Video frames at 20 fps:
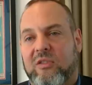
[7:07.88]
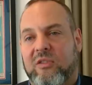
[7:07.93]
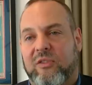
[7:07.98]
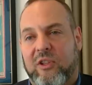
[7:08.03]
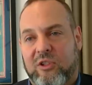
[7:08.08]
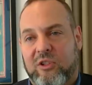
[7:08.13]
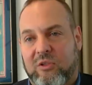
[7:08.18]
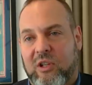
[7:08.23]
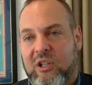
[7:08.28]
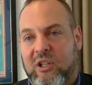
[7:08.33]

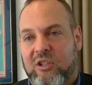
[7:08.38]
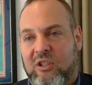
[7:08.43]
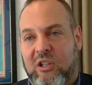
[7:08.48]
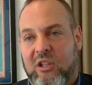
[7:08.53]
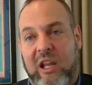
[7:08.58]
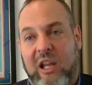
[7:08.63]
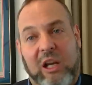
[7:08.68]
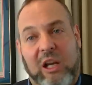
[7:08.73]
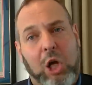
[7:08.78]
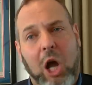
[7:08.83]
frustration
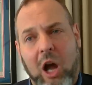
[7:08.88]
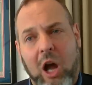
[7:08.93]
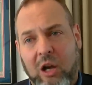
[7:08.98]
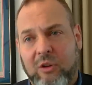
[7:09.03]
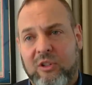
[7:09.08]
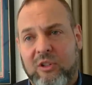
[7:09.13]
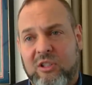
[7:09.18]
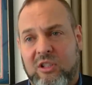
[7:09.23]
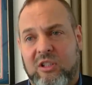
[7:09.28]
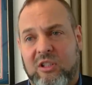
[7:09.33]
and
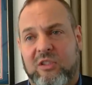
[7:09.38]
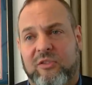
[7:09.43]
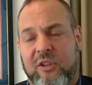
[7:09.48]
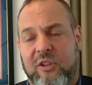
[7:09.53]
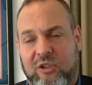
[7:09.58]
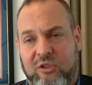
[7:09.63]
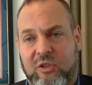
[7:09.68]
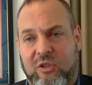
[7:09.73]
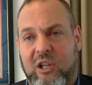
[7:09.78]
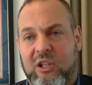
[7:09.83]
Congress's
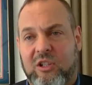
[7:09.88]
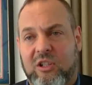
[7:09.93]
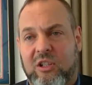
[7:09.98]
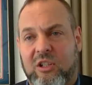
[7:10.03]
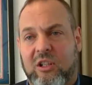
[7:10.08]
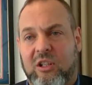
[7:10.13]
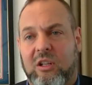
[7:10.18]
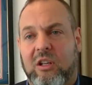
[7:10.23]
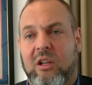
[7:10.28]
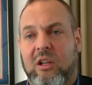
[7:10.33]

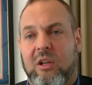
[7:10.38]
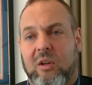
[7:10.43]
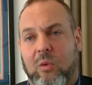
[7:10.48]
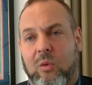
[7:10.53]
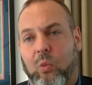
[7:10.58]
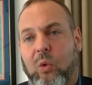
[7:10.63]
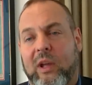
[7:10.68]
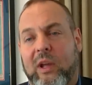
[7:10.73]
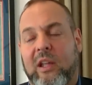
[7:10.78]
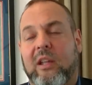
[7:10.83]
frustration
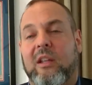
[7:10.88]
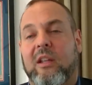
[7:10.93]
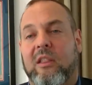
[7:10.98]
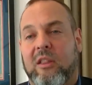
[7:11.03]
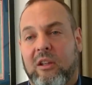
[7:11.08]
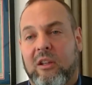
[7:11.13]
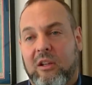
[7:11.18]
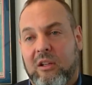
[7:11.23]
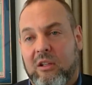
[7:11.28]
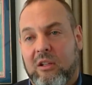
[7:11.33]

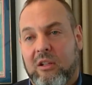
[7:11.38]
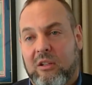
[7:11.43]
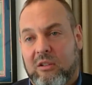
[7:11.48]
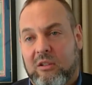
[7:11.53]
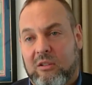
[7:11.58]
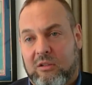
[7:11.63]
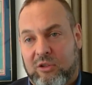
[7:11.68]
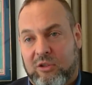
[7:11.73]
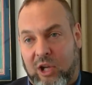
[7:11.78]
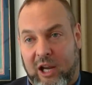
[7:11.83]
with
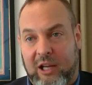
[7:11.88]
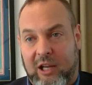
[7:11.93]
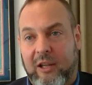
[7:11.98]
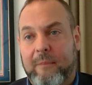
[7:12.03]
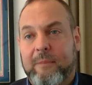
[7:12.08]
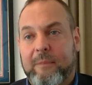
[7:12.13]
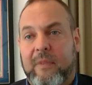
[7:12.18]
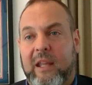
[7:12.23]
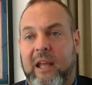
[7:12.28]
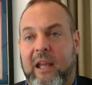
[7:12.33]
China
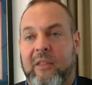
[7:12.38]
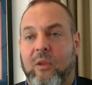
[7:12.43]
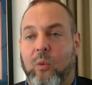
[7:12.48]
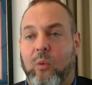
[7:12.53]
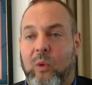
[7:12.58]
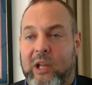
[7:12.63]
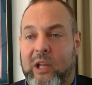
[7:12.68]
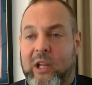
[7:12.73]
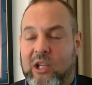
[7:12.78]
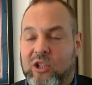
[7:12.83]
and the
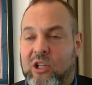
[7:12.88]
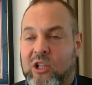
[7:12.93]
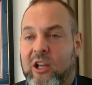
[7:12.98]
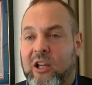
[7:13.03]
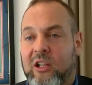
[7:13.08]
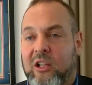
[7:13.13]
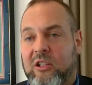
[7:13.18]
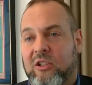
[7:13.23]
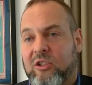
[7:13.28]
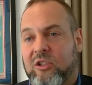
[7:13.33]
way
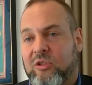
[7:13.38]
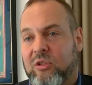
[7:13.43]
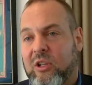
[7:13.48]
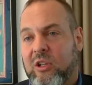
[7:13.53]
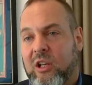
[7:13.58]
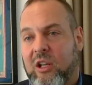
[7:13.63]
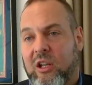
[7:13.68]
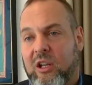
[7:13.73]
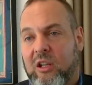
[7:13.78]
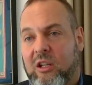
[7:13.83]
China is
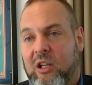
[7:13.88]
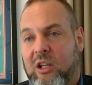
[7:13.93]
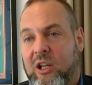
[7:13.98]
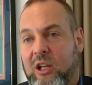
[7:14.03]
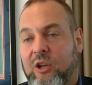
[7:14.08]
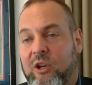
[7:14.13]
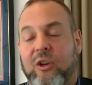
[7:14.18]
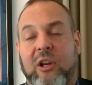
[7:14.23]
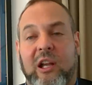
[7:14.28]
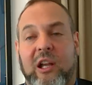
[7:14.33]
treating
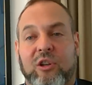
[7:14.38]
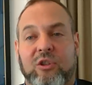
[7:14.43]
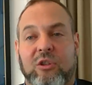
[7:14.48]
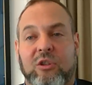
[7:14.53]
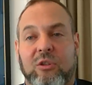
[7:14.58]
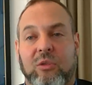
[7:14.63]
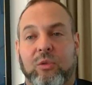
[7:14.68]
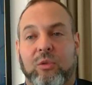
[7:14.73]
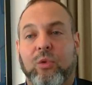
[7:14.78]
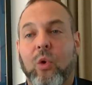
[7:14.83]

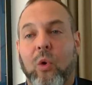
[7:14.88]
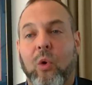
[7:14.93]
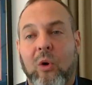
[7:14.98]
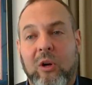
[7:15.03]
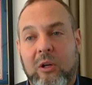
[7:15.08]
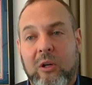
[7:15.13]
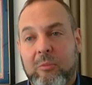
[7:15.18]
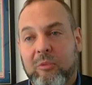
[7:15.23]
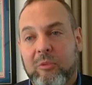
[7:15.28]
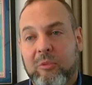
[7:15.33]
international
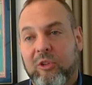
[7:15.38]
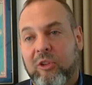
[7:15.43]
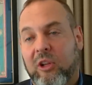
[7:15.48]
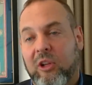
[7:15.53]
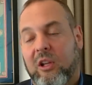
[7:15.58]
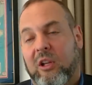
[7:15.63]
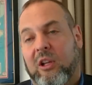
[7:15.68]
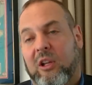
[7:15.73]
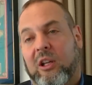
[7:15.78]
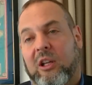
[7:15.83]
norms,
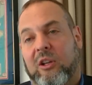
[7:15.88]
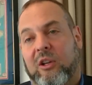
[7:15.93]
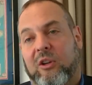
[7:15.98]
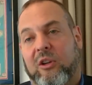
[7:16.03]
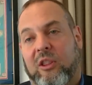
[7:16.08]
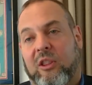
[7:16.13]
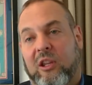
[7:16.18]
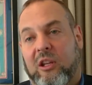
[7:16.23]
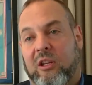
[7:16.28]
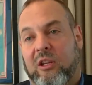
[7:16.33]

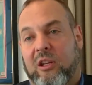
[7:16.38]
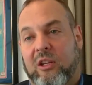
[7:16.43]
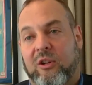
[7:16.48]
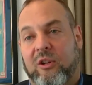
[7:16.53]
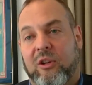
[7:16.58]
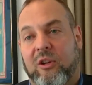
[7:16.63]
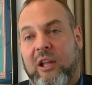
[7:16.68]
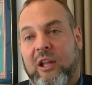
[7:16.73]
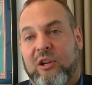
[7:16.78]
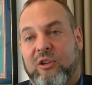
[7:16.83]
the
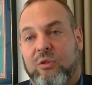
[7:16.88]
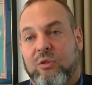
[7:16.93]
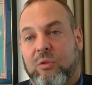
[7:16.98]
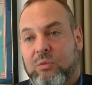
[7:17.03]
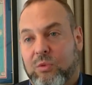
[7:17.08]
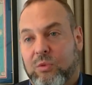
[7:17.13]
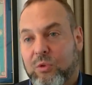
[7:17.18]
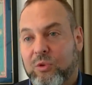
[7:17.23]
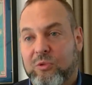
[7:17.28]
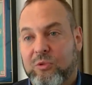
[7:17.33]
international
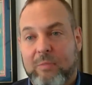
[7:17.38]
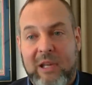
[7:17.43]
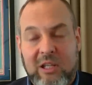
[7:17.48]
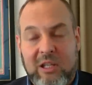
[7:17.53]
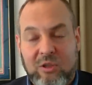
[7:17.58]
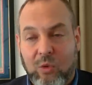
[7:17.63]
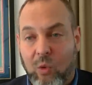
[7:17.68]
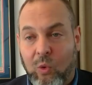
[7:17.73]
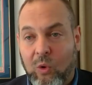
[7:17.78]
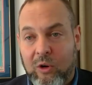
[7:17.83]

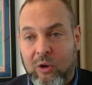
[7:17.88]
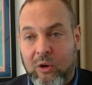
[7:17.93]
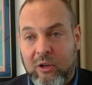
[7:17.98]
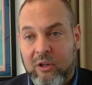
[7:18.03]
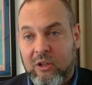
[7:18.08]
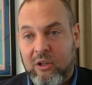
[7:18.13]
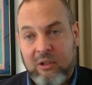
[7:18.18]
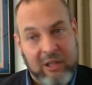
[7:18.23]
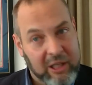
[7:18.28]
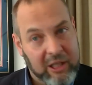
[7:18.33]
rules-based
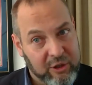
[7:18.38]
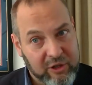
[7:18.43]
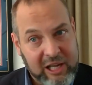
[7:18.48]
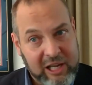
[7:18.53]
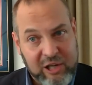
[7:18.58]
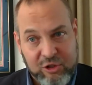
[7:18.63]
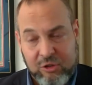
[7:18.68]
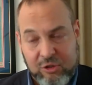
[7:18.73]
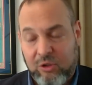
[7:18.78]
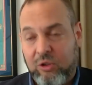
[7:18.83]
order,
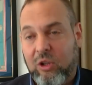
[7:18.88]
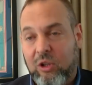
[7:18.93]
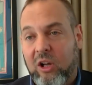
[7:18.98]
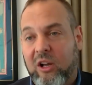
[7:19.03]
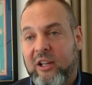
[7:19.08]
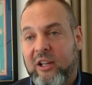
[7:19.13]
international law